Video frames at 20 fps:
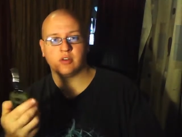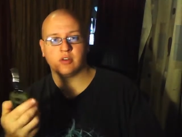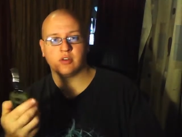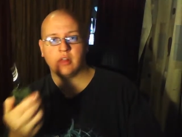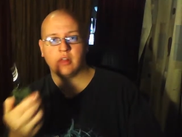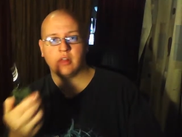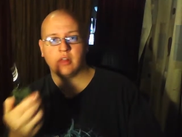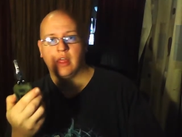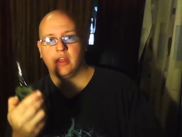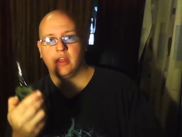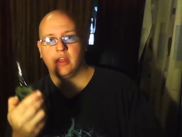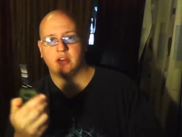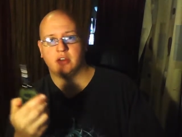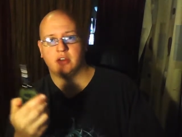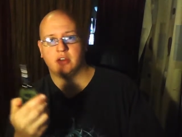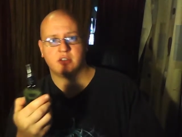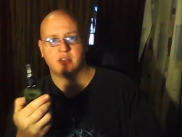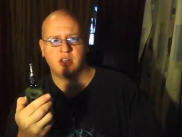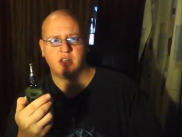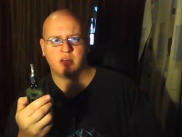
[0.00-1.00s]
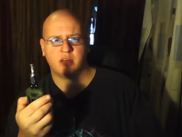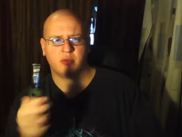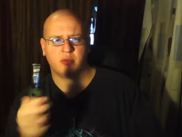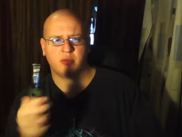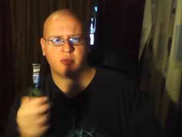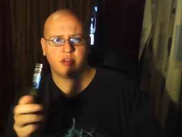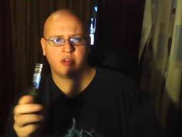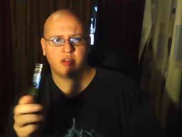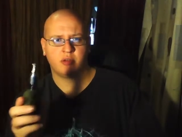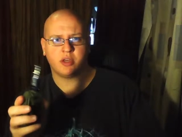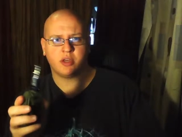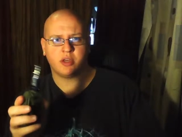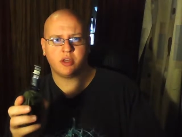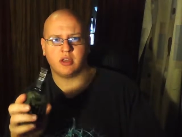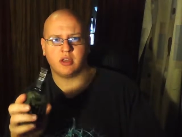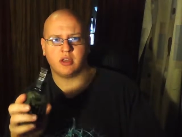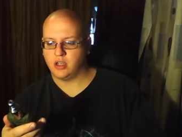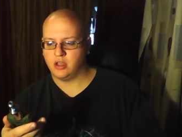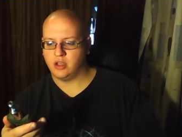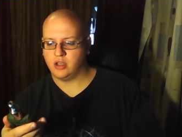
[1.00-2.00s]
It does heat up really quick,
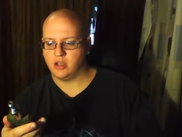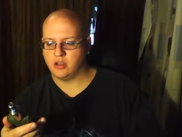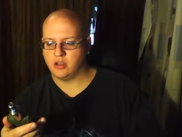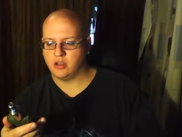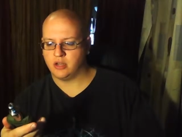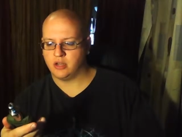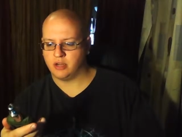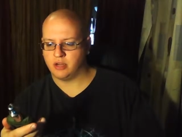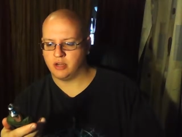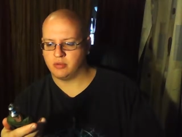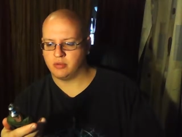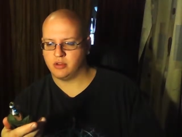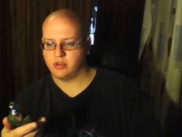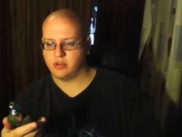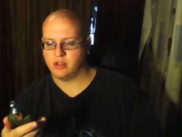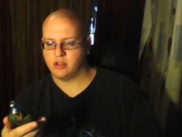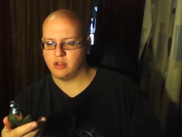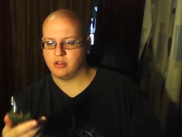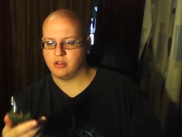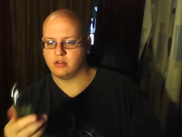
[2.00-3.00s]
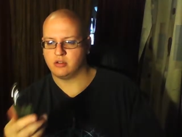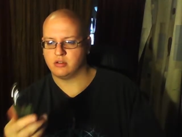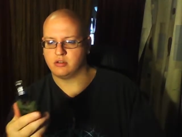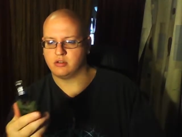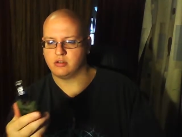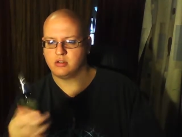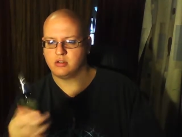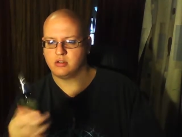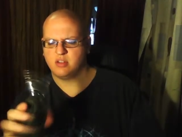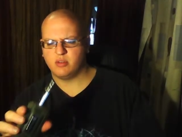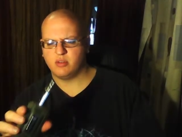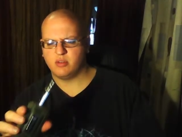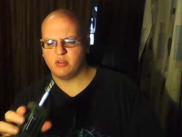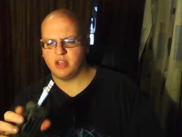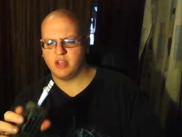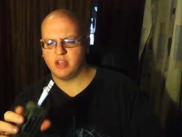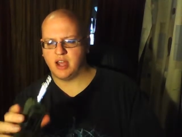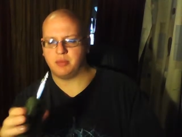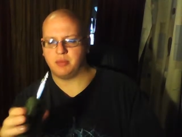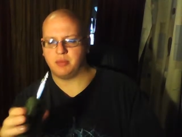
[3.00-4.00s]
and I really
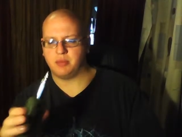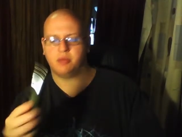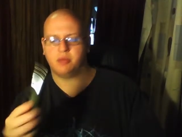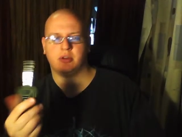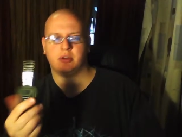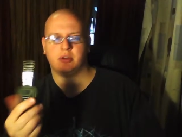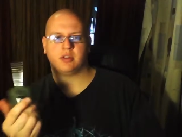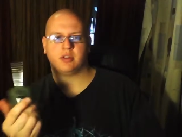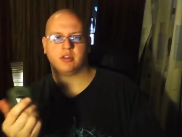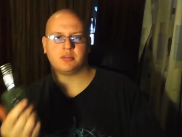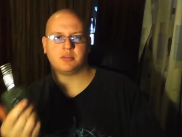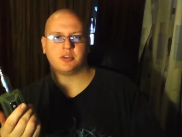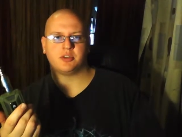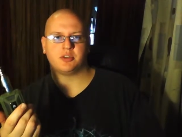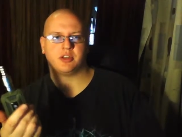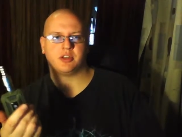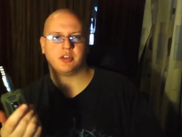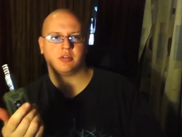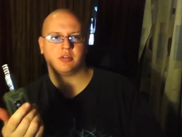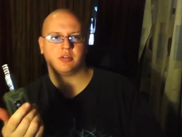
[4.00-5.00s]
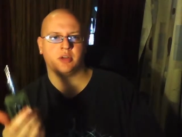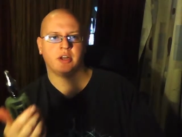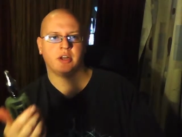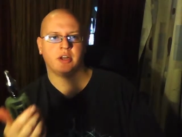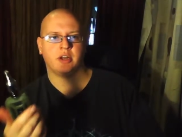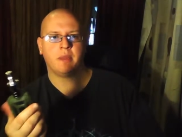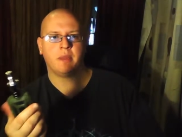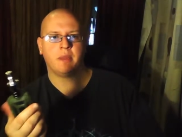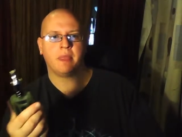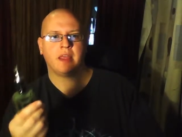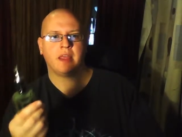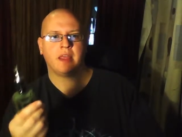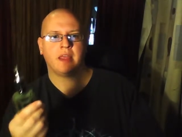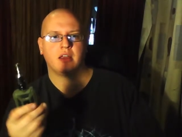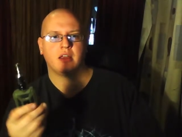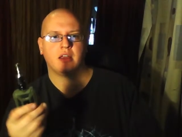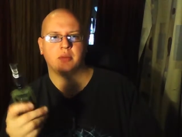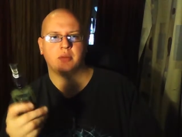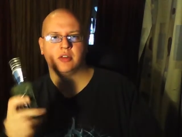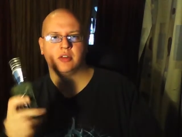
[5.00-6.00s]
happy with this particular mod.
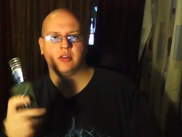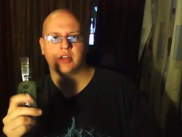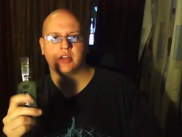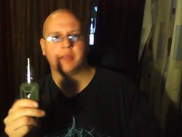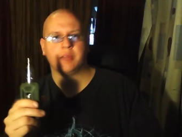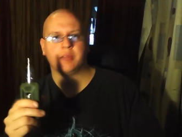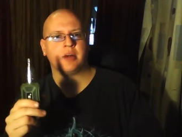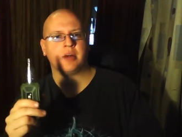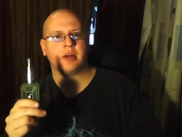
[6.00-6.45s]
I've been looking at mods